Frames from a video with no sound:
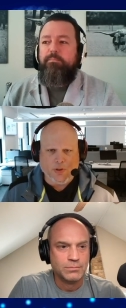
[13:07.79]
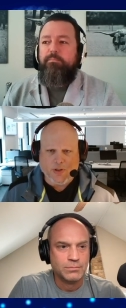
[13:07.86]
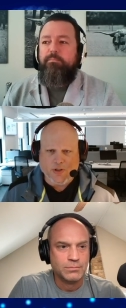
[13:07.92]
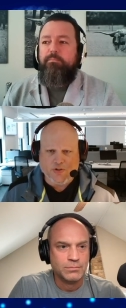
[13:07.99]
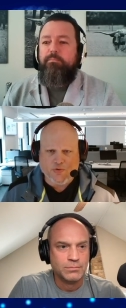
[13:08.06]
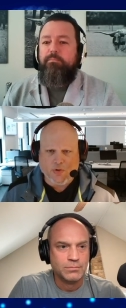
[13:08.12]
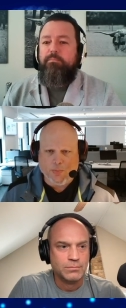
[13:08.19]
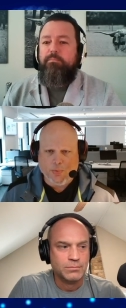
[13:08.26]
Speaker 1: and
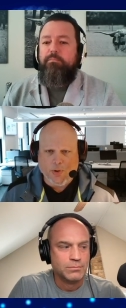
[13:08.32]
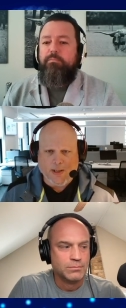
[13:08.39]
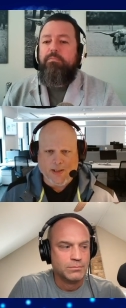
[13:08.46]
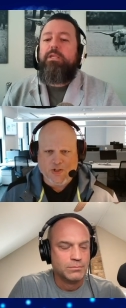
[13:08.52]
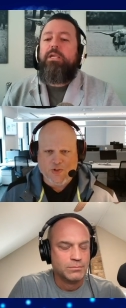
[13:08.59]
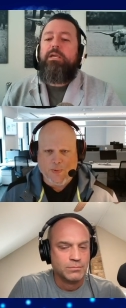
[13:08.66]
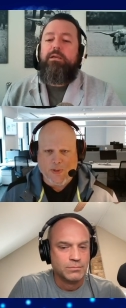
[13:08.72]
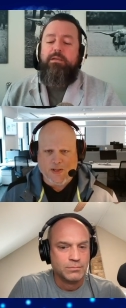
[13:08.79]
industrial
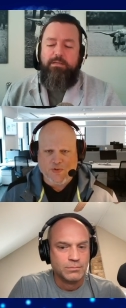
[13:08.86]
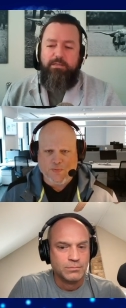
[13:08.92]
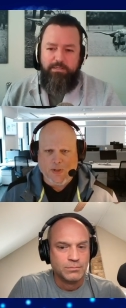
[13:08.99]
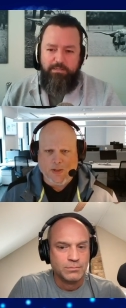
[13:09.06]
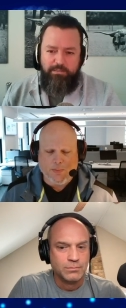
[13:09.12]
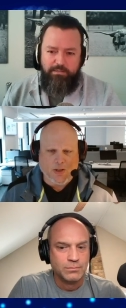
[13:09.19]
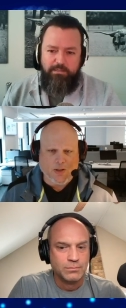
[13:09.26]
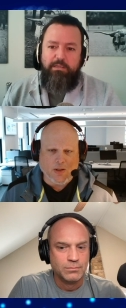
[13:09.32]
product space.
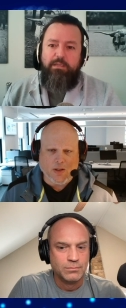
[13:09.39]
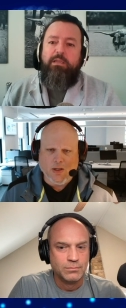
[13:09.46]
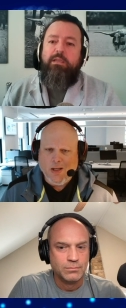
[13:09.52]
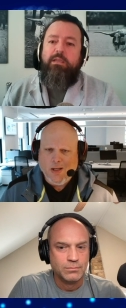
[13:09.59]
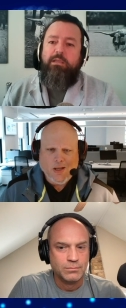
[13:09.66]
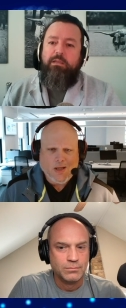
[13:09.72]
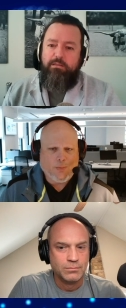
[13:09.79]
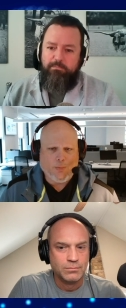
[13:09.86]
Maybe
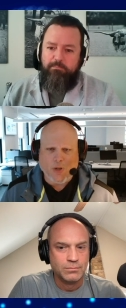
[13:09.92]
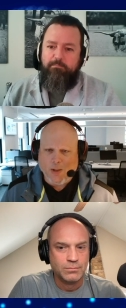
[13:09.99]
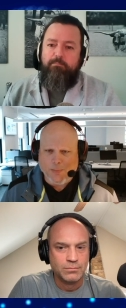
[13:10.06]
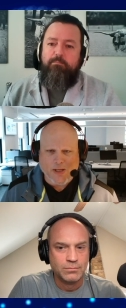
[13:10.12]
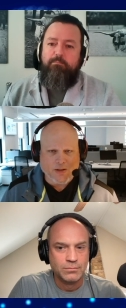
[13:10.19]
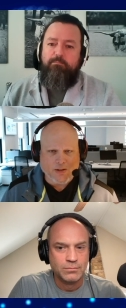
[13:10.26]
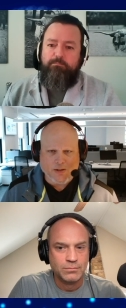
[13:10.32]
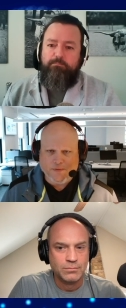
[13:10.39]
I'm
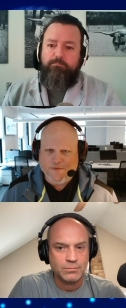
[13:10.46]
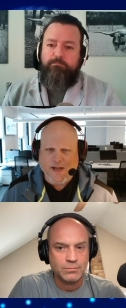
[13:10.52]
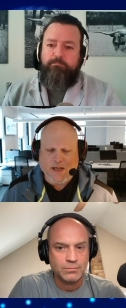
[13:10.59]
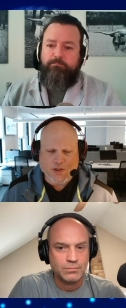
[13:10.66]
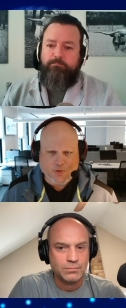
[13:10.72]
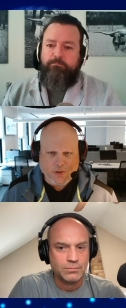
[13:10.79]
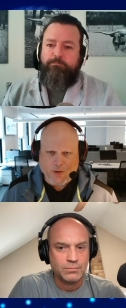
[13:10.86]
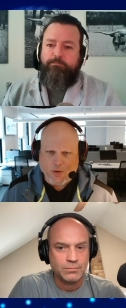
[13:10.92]
at a
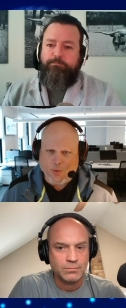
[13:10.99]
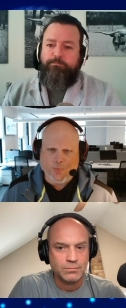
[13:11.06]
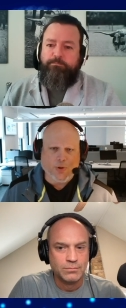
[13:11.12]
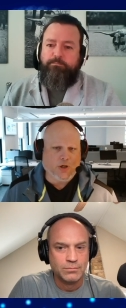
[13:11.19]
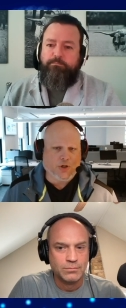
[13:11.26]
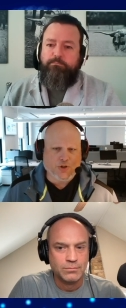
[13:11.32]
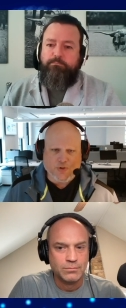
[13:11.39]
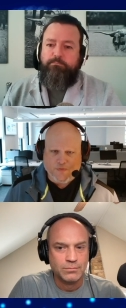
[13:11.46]
factory or a
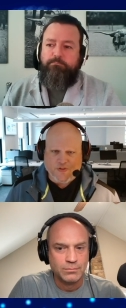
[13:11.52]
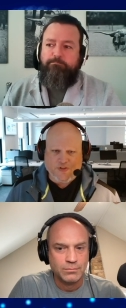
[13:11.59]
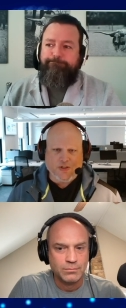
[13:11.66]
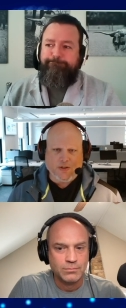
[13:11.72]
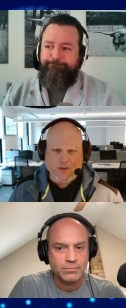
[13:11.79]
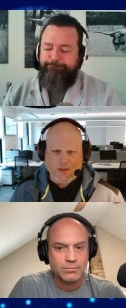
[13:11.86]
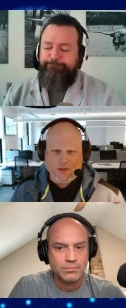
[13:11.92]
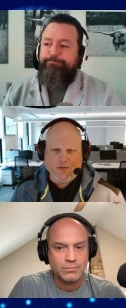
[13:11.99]
production
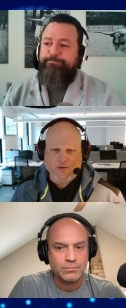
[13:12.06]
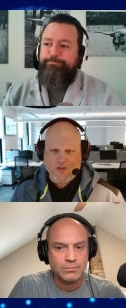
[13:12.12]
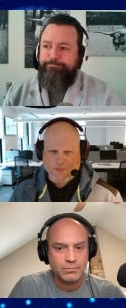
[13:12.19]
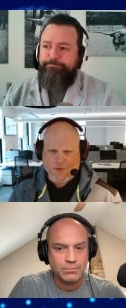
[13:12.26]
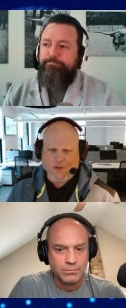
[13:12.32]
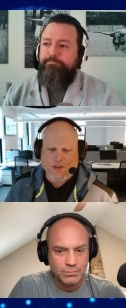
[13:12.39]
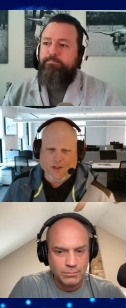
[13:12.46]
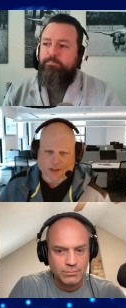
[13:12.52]
facility or
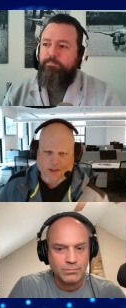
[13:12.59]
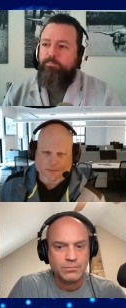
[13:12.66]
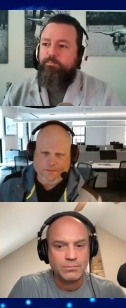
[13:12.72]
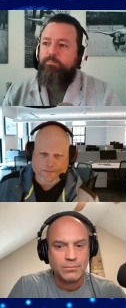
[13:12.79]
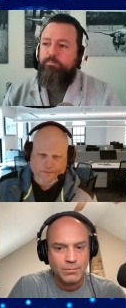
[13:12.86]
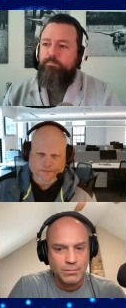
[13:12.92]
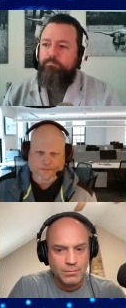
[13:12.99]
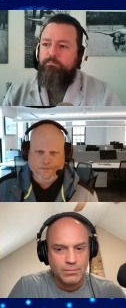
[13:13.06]
something like that.
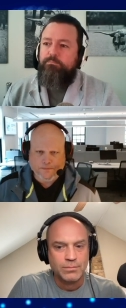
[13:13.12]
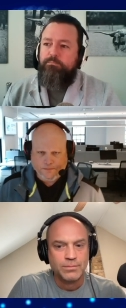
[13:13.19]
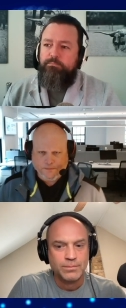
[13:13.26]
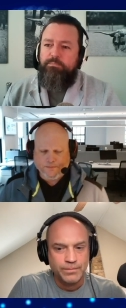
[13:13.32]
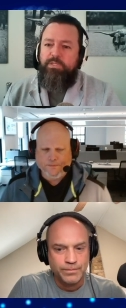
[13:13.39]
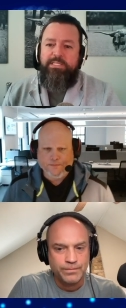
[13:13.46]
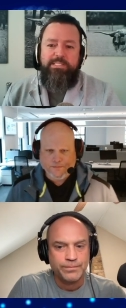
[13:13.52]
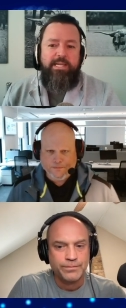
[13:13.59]

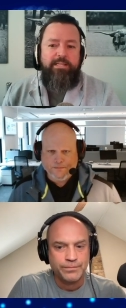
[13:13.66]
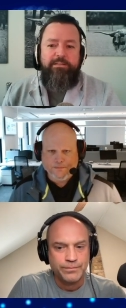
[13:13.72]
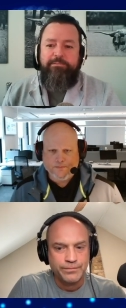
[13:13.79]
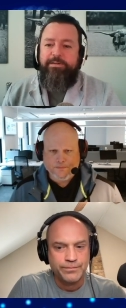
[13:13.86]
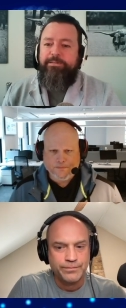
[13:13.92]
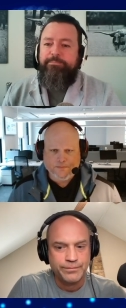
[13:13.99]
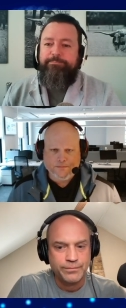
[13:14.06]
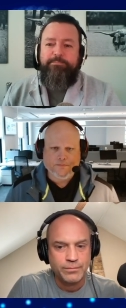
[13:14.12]
Speaker 2: Exactly
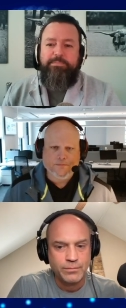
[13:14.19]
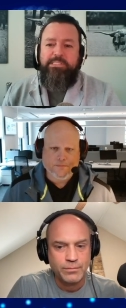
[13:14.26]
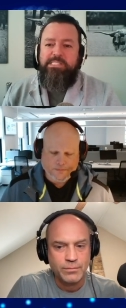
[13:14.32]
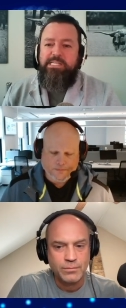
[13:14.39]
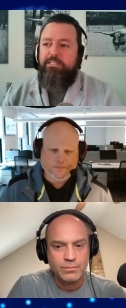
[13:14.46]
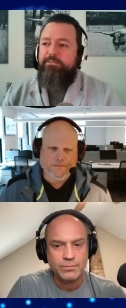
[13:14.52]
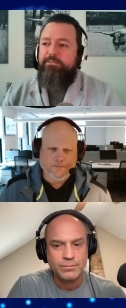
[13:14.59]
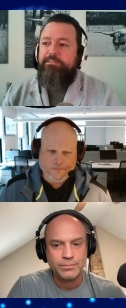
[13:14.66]
right.
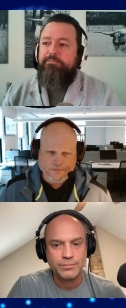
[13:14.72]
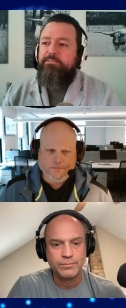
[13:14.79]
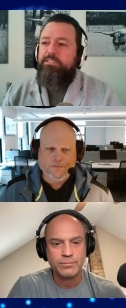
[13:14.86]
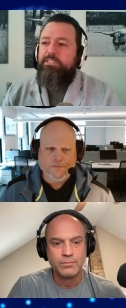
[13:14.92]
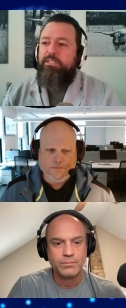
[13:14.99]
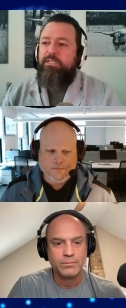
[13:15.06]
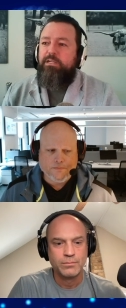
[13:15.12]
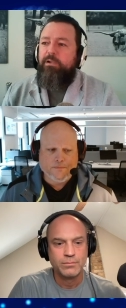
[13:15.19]
Exactly right.
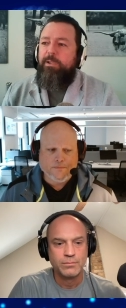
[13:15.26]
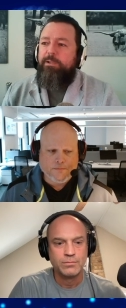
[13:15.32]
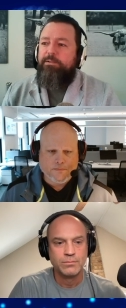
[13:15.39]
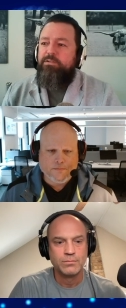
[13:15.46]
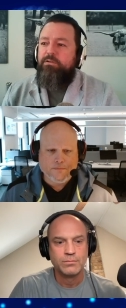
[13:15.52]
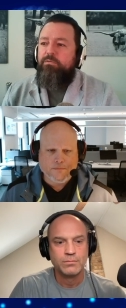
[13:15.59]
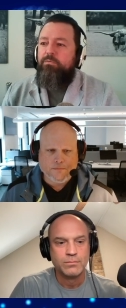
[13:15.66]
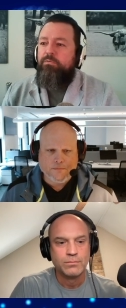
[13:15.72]

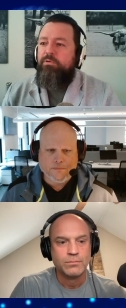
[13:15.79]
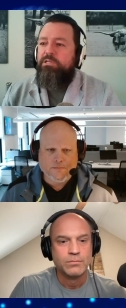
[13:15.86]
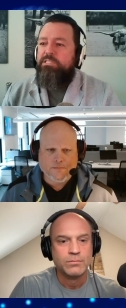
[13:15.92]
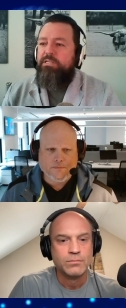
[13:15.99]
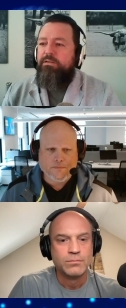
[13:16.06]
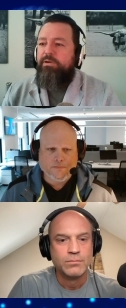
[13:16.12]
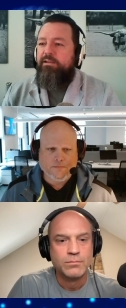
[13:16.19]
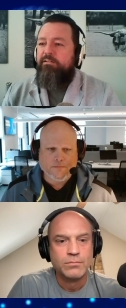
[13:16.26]
So you
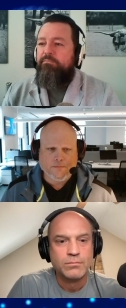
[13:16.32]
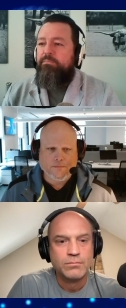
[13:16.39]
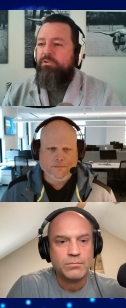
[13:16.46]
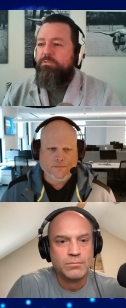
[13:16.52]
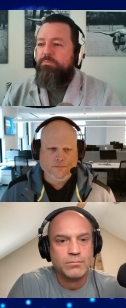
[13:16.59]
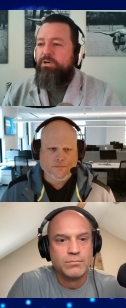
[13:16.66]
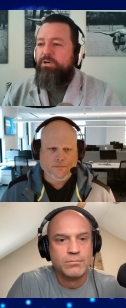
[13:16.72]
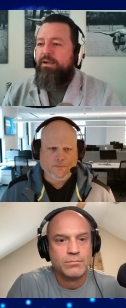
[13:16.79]
see, we have
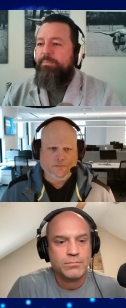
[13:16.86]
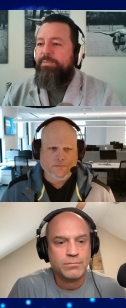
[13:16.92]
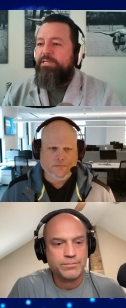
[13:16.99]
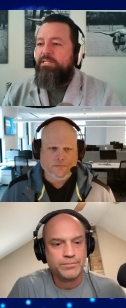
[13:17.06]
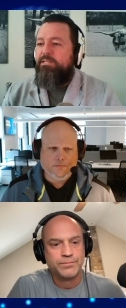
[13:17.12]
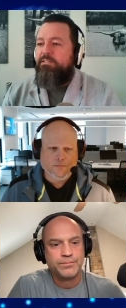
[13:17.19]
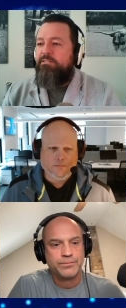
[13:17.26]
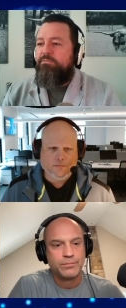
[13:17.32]
multiple
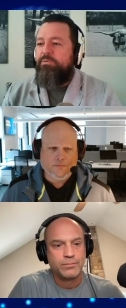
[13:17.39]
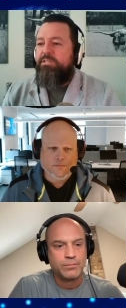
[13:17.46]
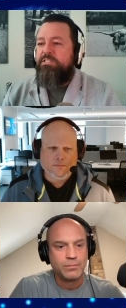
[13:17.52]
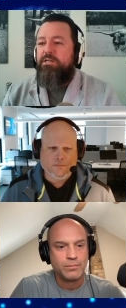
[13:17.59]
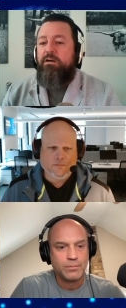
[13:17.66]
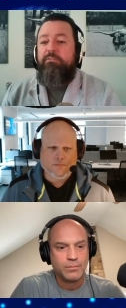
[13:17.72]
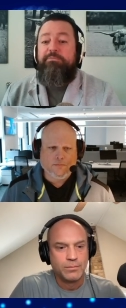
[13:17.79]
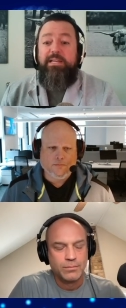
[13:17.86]
companies. We
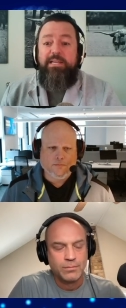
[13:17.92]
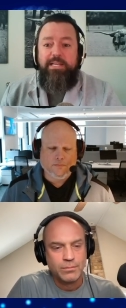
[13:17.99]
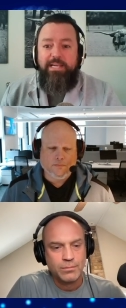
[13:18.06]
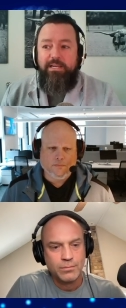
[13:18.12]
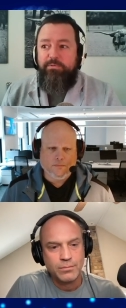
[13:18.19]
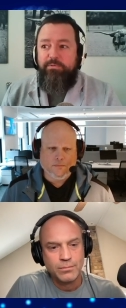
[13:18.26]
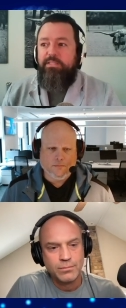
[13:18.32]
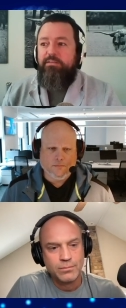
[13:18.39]
start feeding
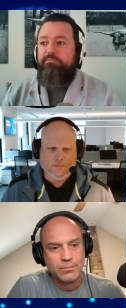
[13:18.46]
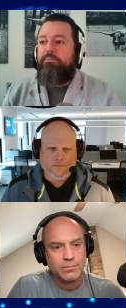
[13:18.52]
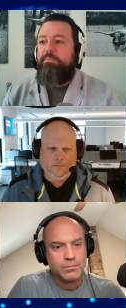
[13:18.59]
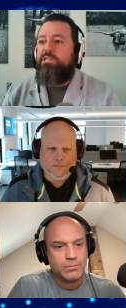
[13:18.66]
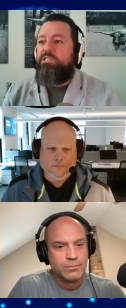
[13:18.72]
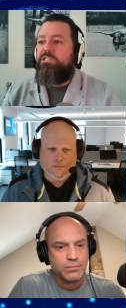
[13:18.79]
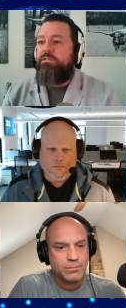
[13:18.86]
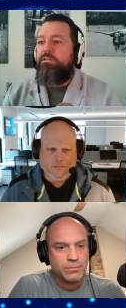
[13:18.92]
it with
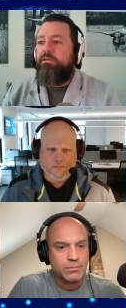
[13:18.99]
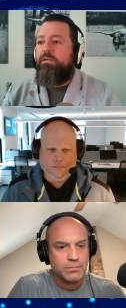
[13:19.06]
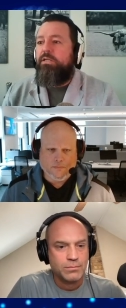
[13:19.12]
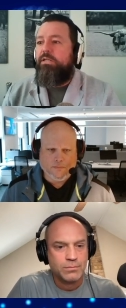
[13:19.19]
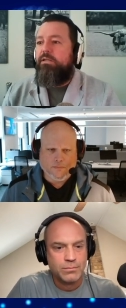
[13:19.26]
information.